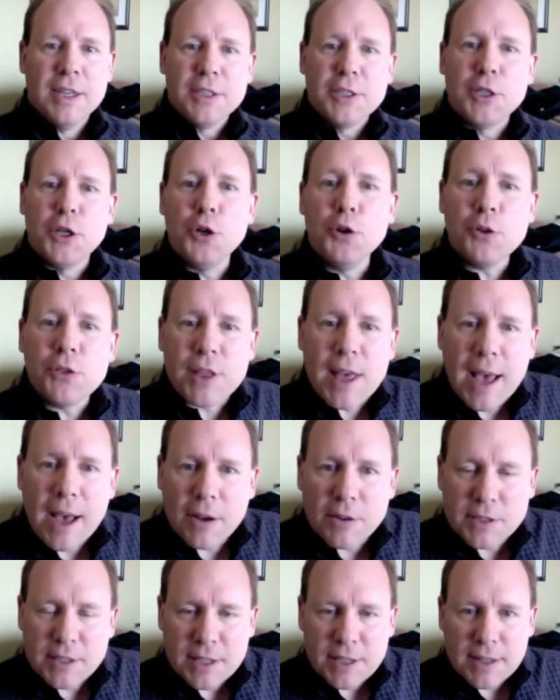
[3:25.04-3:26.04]

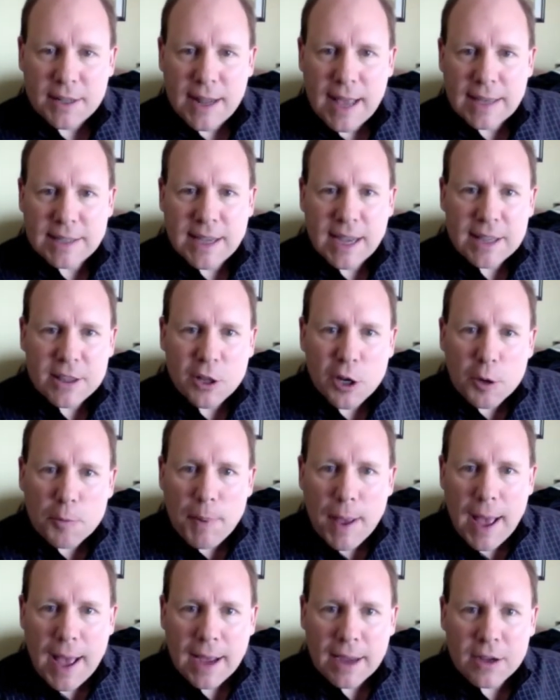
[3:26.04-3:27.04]
2000, as I look
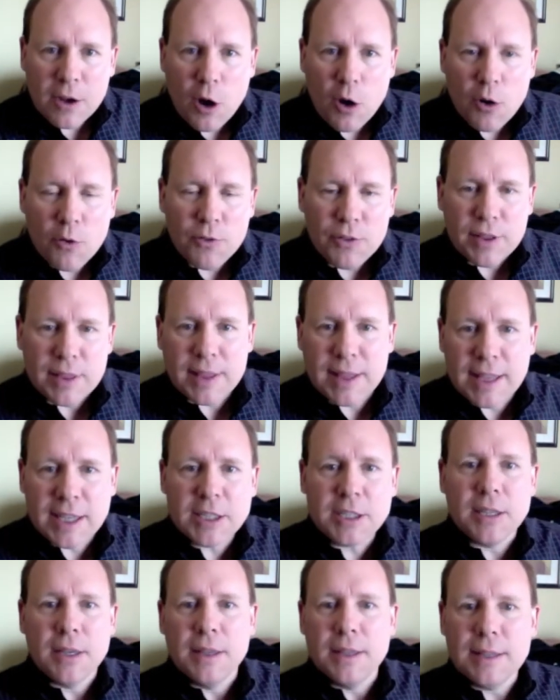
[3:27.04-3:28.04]
back over
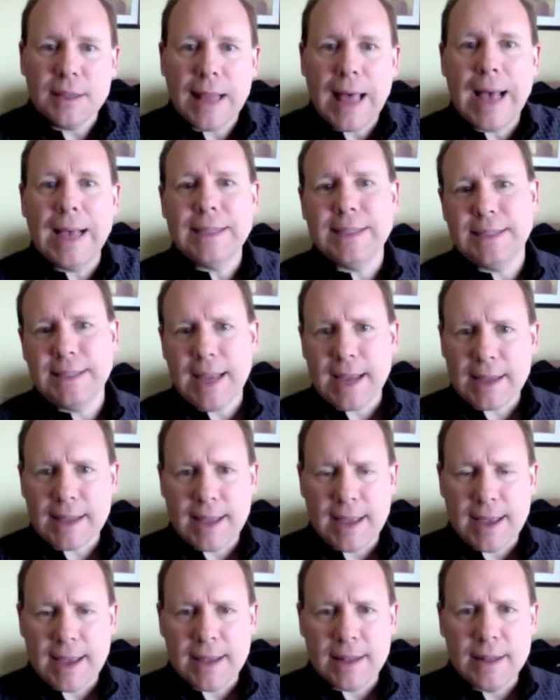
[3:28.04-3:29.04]
this last
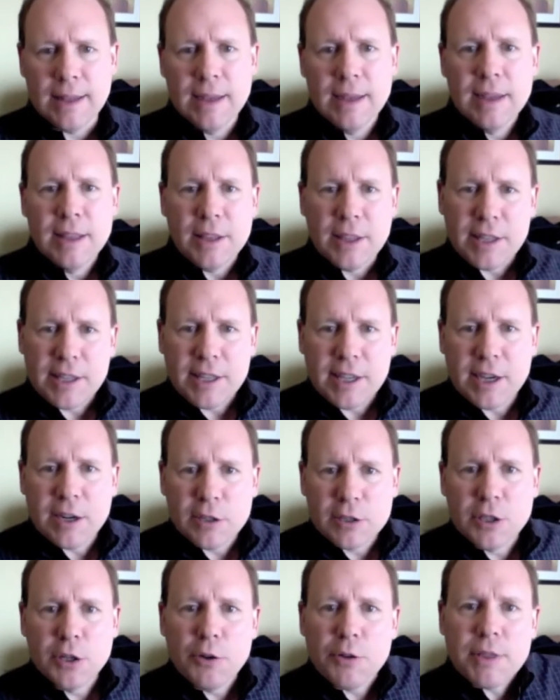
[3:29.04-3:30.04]
decade, the
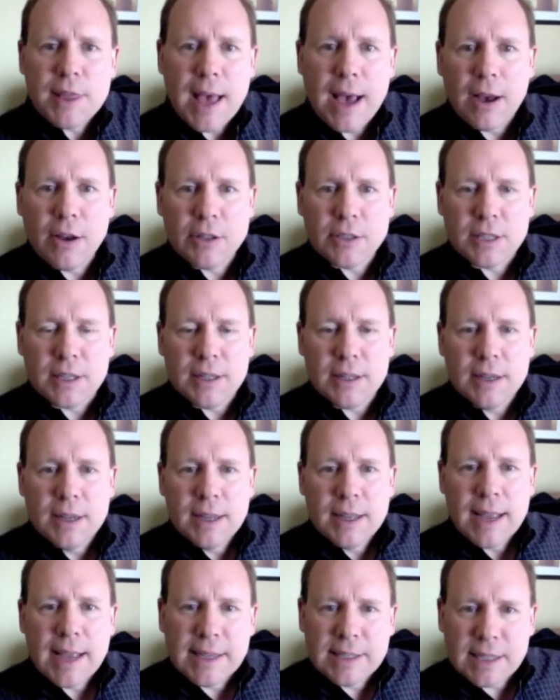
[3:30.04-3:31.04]
year 2000
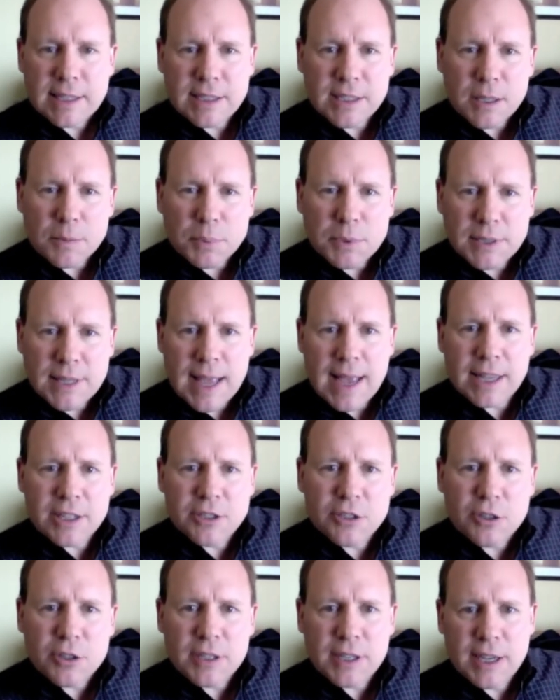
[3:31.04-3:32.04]
is a
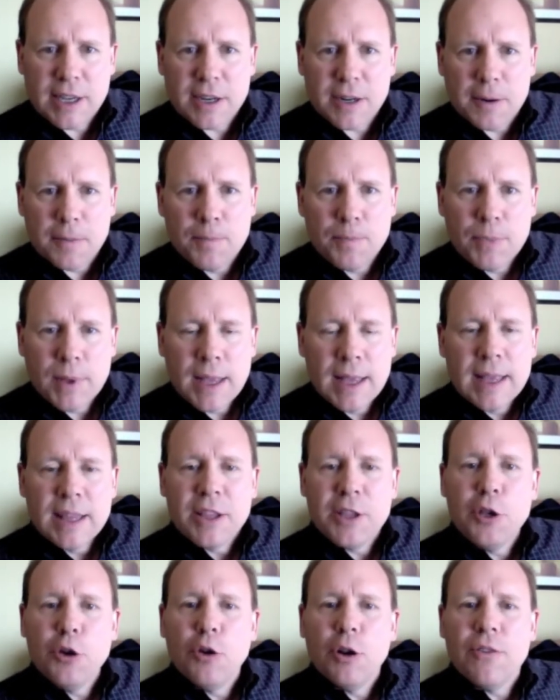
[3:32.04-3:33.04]
substantial year.
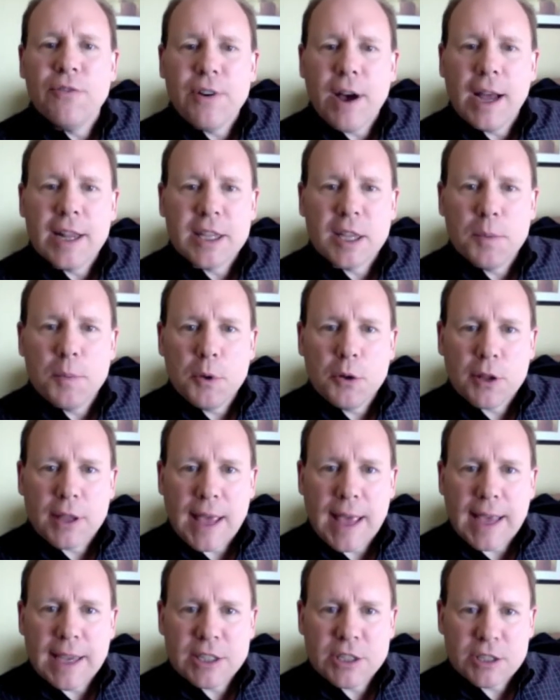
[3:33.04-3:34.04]
Unified
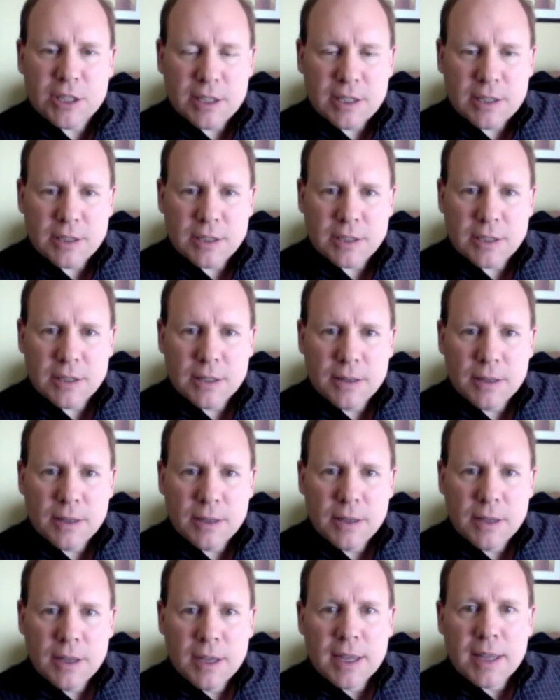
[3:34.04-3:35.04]
communications
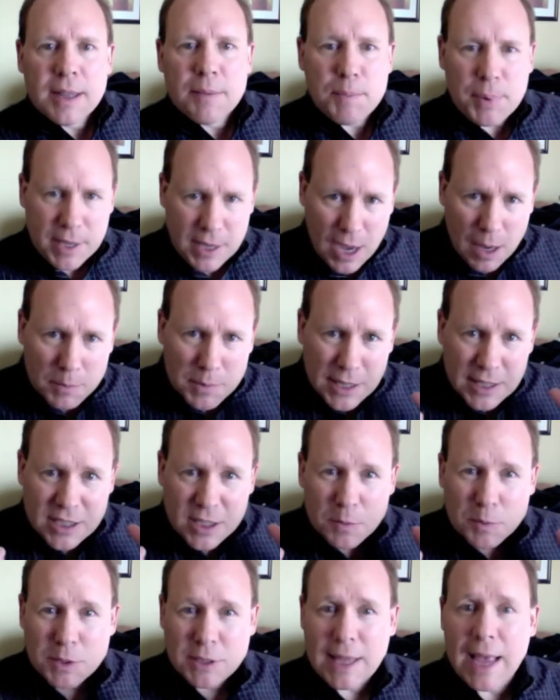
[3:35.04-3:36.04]
becomes a
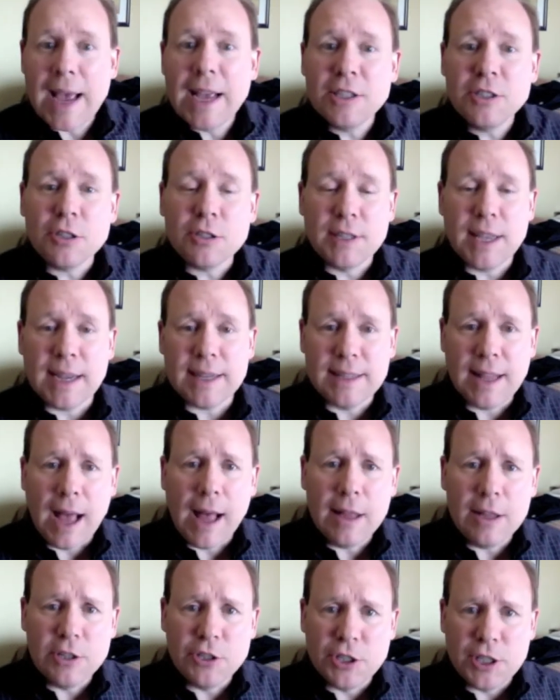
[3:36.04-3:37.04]
substantial
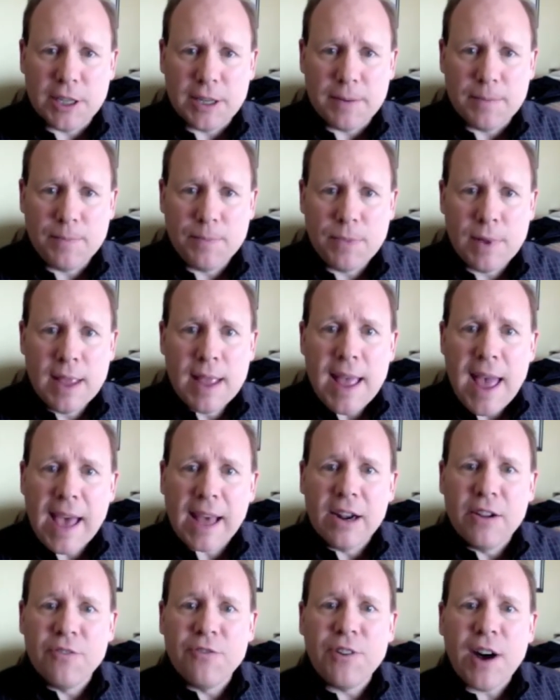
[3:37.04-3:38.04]
technology
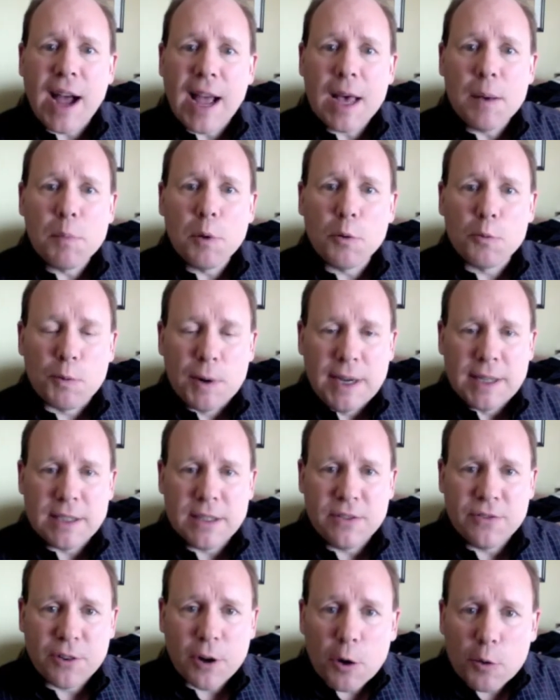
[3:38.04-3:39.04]
and a viable
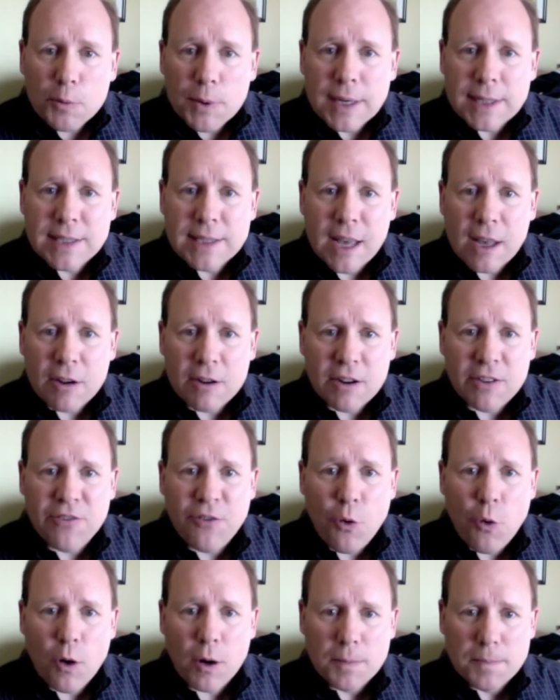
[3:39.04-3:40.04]
reason for a reseller to
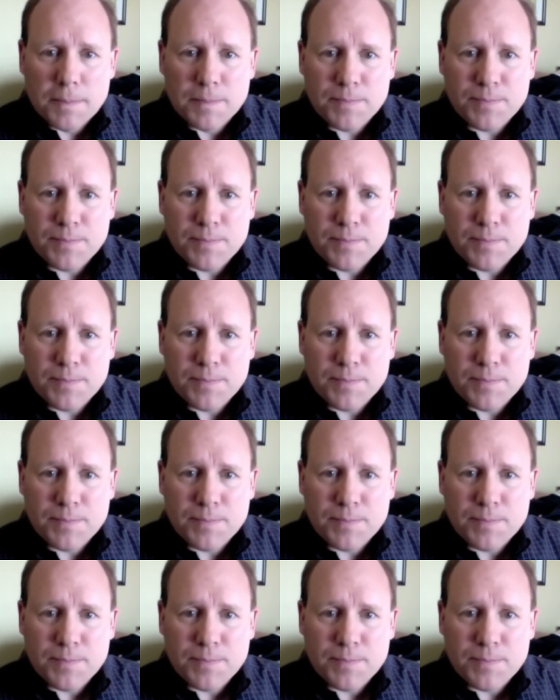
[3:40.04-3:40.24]
form.